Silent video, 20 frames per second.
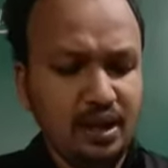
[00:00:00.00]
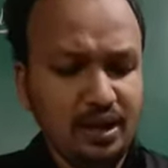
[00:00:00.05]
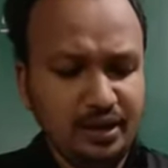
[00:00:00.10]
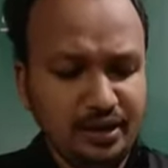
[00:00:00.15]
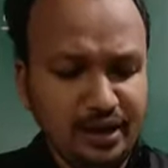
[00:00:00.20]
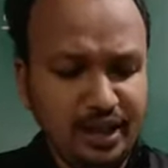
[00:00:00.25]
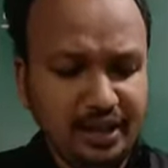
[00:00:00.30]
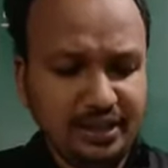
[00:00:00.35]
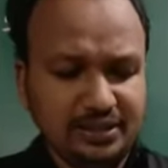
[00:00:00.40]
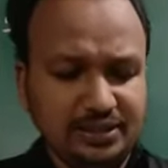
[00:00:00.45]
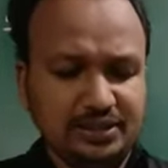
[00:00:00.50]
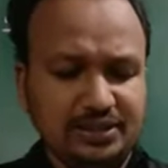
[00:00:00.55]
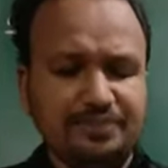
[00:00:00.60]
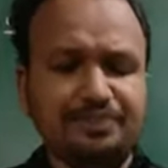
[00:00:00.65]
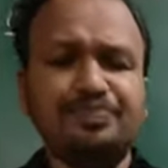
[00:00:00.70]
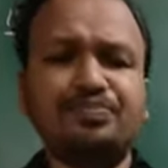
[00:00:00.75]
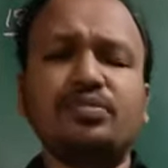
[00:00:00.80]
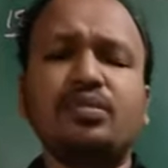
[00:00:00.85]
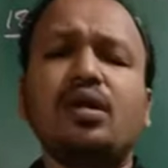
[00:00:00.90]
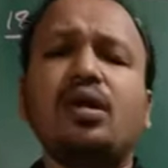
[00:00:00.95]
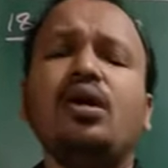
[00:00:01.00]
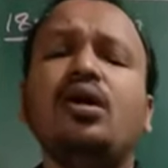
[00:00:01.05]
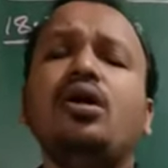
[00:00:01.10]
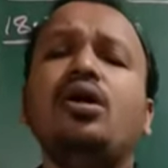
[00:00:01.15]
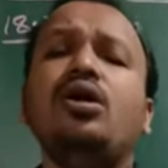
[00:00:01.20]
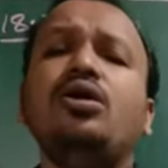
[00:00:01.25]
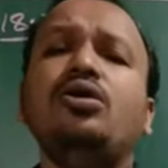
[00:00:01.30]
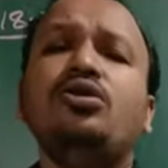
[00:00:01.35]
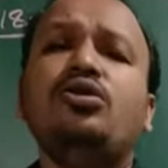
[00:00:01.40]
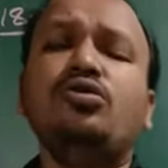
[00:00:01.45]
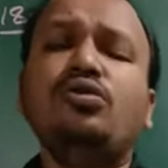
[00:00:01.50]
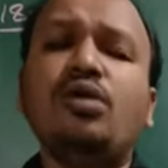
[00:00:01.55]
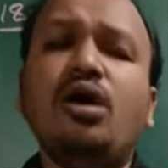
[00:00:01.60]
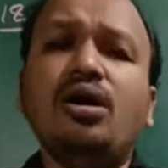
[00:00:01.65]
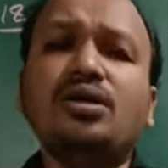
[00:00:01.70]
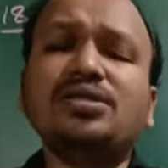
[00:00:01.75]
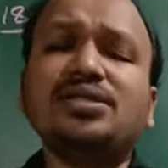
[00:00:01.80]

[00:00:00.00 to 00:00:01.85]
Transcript: Next, do not